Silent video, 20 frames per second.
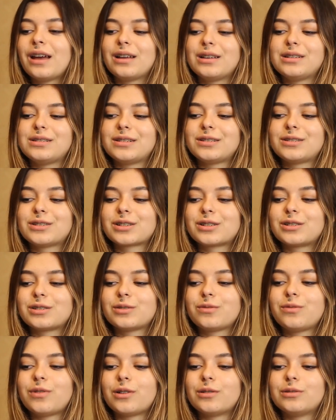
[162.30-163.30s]
The Tron
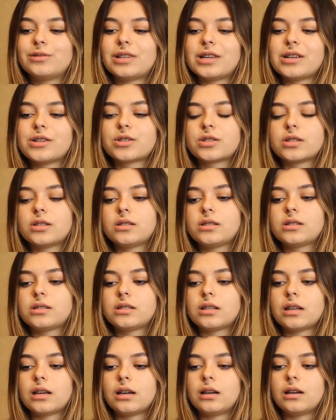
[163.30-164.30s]

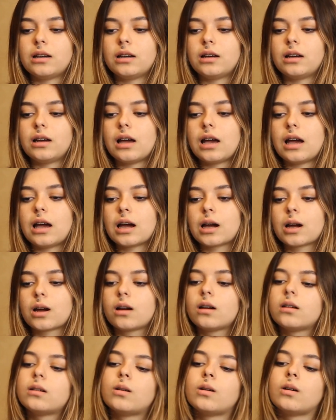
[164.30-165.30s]
Foundation's
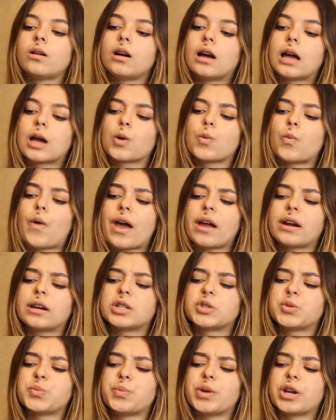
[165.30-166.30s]

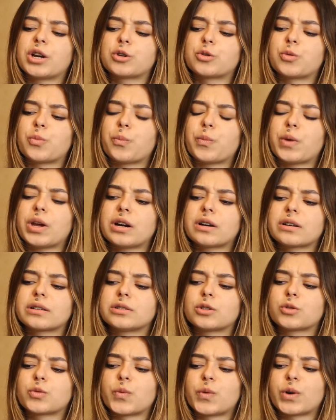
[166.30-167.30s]
acquired peer-to-peer
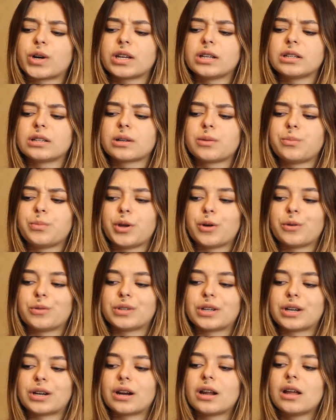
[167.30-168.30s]
networking
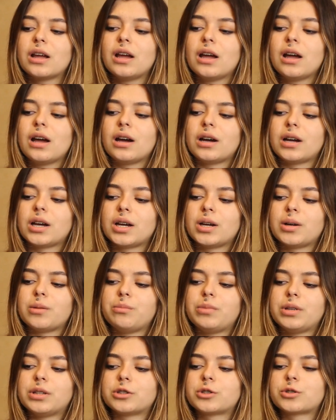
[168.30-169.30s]
pioneer
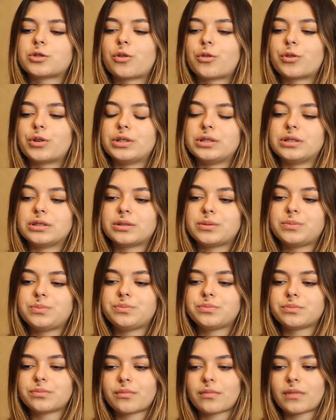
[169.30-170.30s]
BitTorrent.
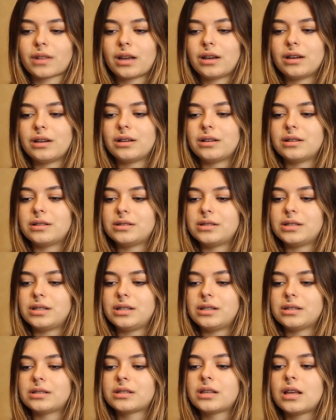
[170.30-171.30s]

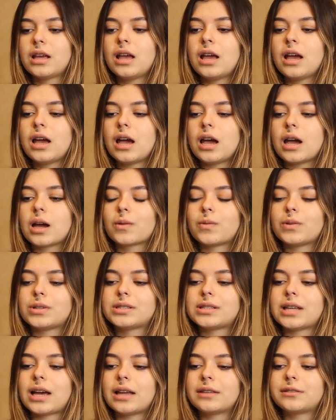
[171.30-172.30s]
This
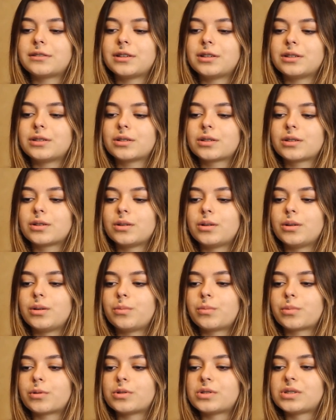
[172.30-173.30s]
exciting
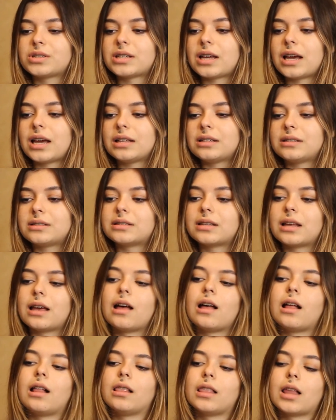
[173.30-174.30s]
process
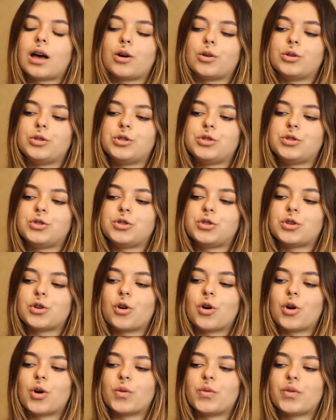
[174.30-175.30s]
launch
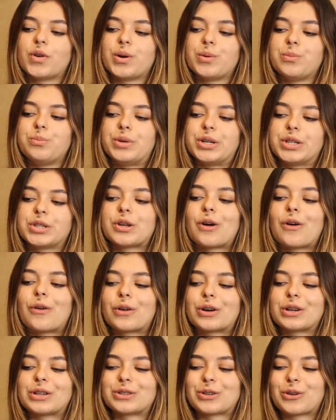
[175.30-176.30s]
of a
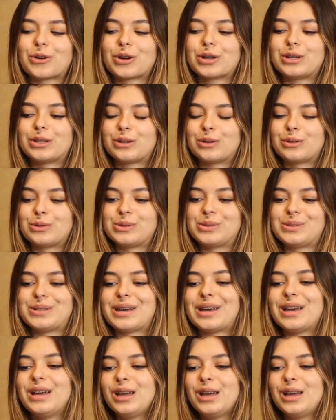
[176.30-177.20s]
BitTorrent token on the